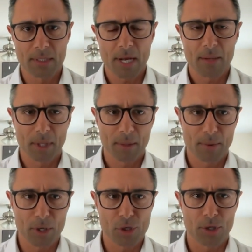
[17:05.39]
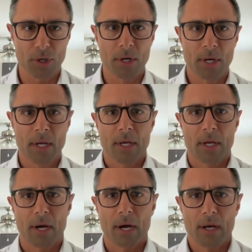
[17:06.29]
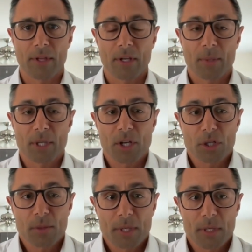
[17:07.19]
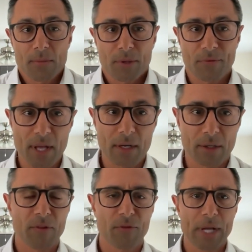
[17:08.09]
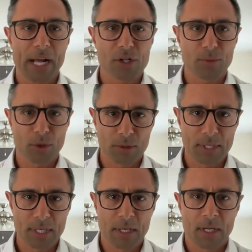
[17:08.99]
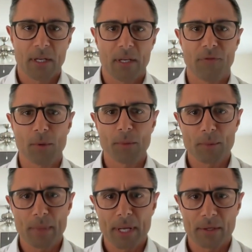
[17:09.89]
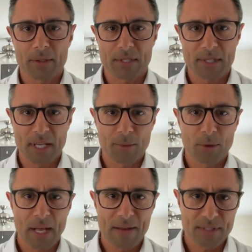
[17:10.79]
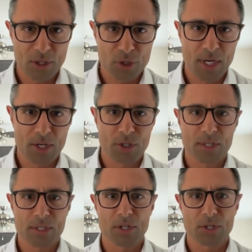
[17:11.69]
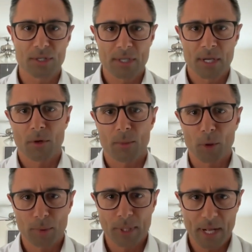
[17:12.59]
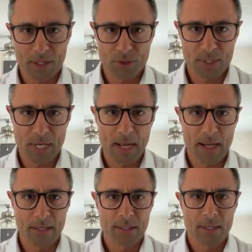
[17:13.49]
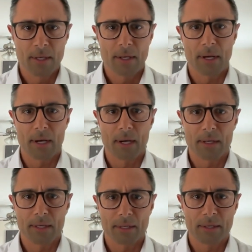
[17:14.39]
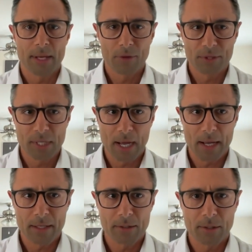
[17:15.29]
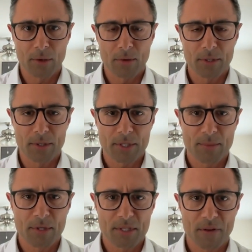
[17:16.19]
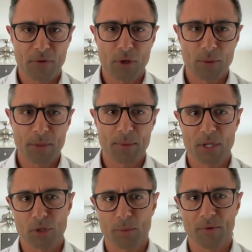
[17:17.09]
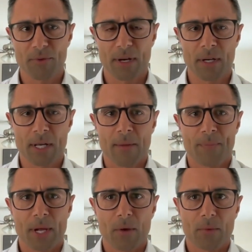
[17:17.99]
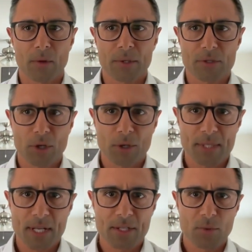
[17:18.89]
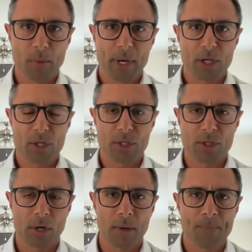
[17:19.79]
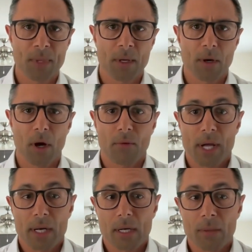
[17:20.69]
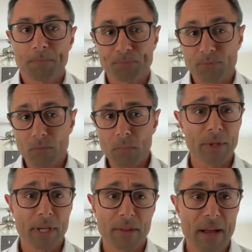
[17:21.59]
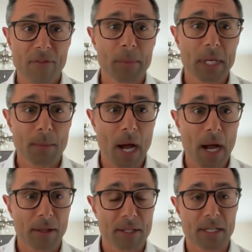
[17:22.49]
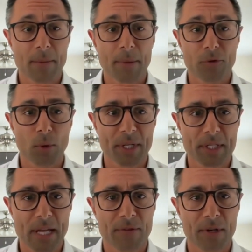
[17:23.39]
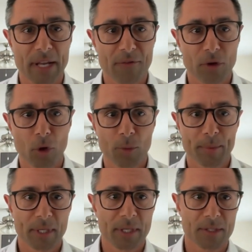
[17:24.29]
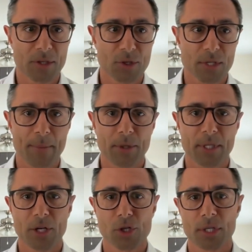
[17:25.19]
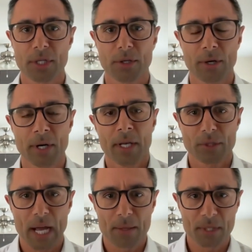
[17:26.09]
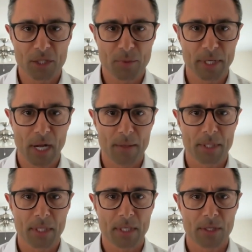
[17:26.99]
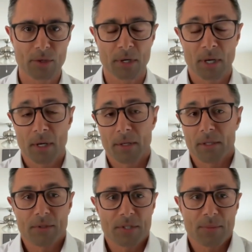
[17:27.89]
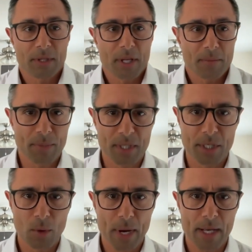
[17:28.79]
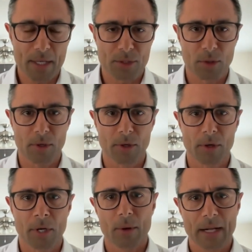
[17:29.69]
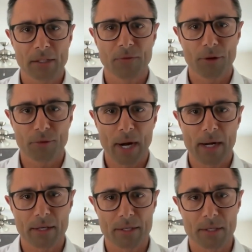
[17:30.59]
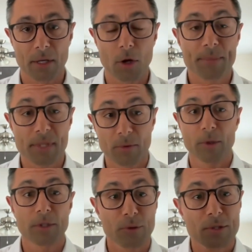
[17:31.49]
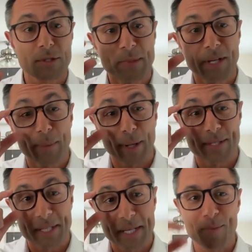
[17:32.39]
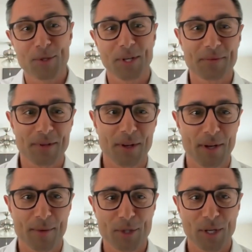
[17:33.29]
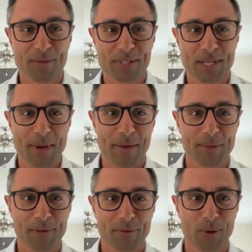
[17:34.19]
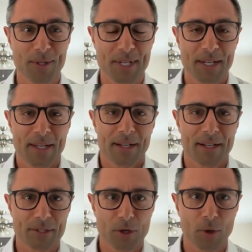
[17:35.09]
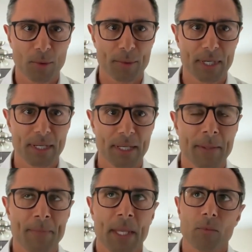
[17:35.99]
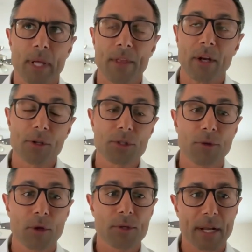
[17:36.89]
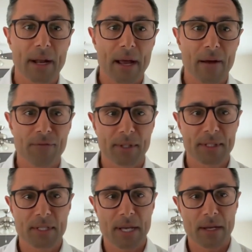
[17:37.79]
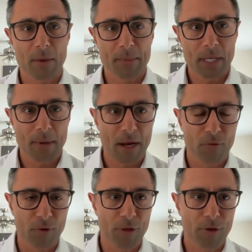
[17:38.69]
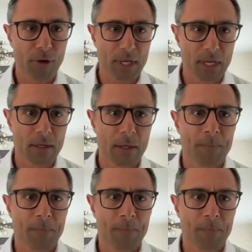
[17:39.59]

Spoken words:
high blood pressure, they could potentially be prevented if you catch them early, if you implement sustainable lifestyle changes such as appropriate exercise and healthy diet. Some of this stuff could be potentially prevented. Now, in circumstances where patients are already they have a BMI, let's say above 27, and they have a comorbidity such as hypertension or diabetes, prediabetes, or even something like PCOS or active arthritis. We're speaking about sleep, obstructive sleep apnea, of course, as a comorbidity. And then also those that have, let's say, a BMI over 30,